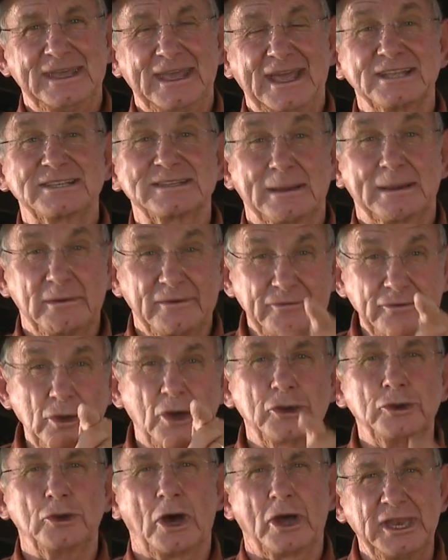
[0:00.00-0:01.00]
And some of you
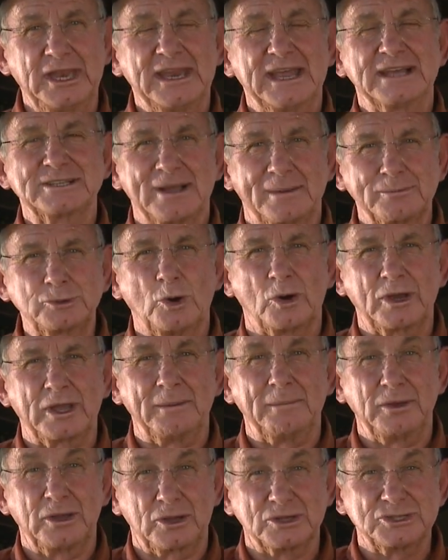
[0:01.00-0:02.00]
are nodding as I'm
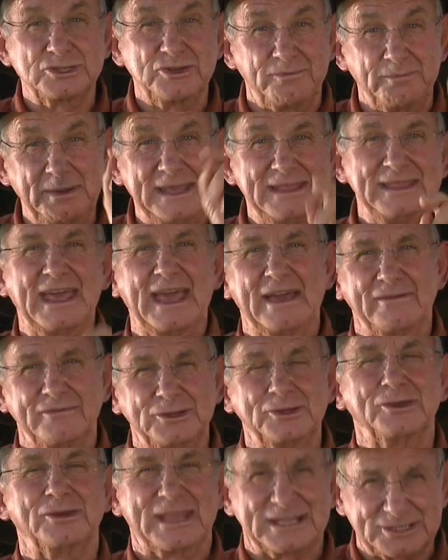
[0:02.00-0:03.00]
talking because you've been there, haven't
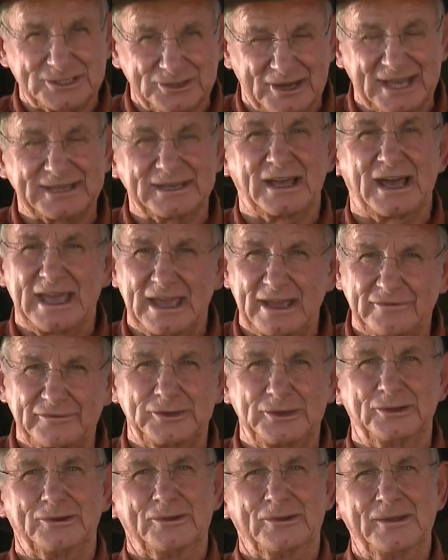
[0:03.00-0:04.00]
you? That's right, I have
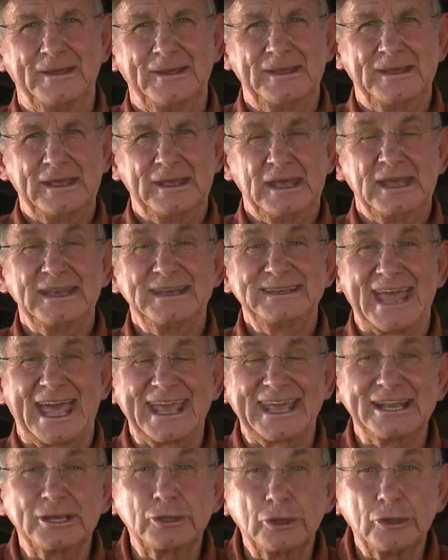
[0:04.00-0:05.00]
too.
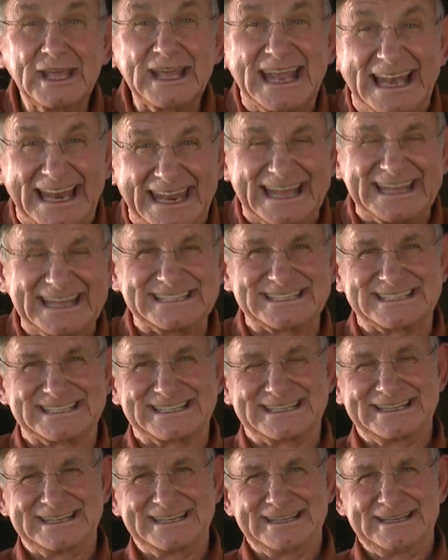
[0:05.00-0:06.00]
Taken to the
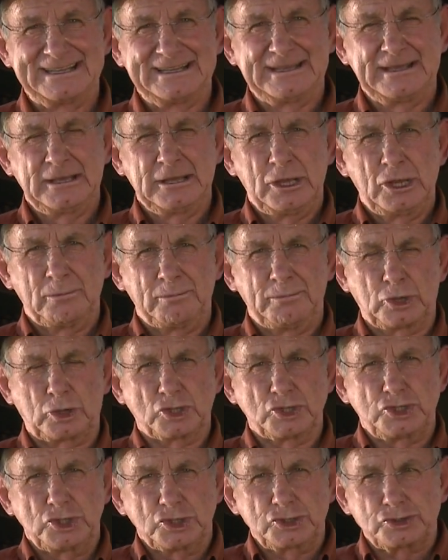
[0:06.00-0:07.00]
cleaners
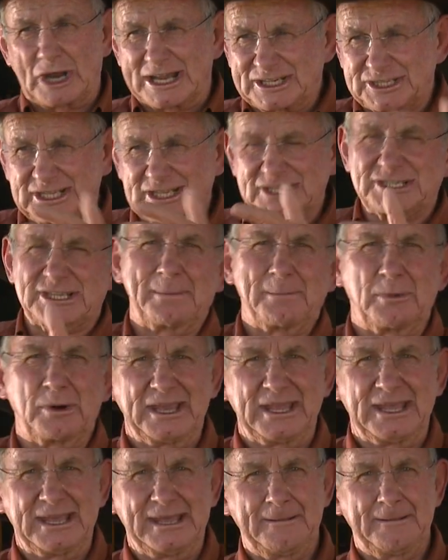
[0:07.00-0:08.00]
because you trusted
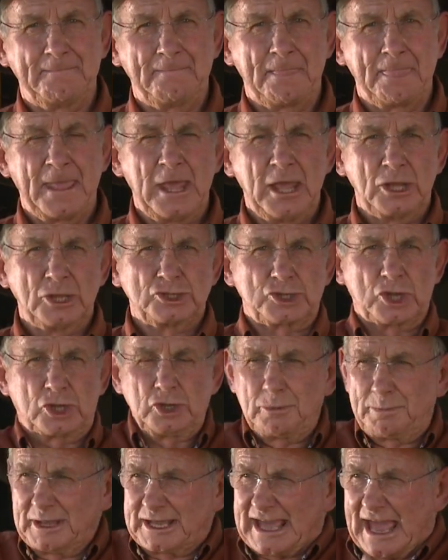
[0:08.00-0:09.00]
somebody. So
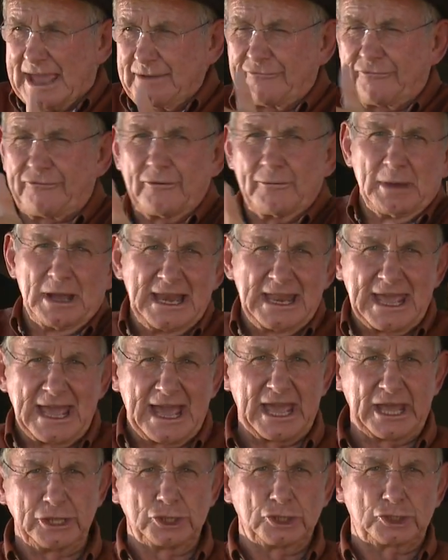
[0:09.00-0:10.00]
you became familiar
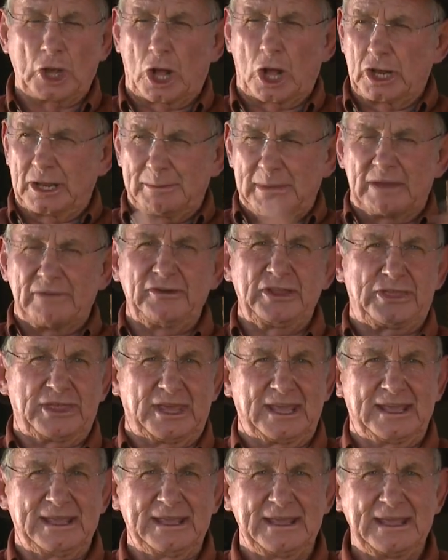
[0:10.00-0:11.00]
and you told him
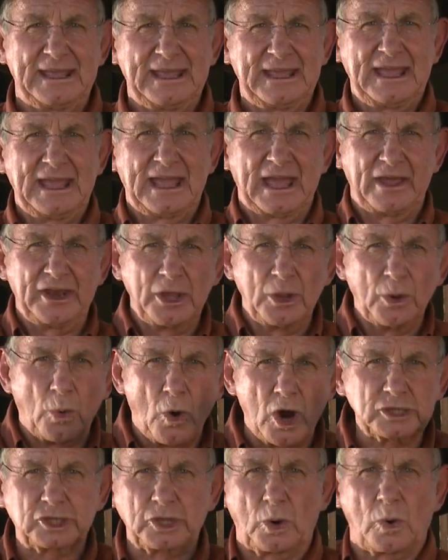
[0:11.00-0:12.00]
everything, and he
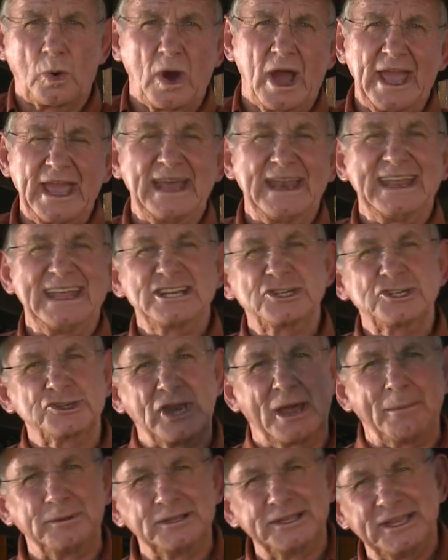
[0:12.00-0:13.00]
walked away and he
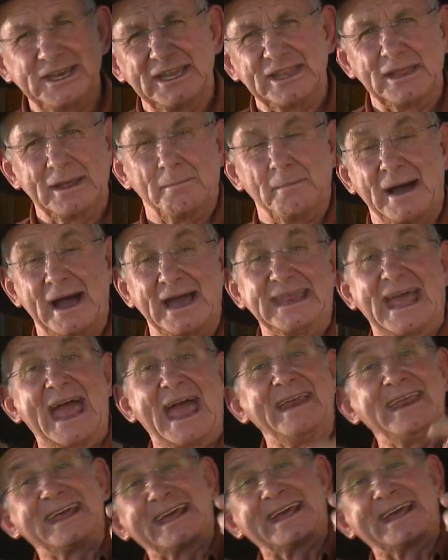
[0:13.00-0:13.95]
trampled it in the mud and he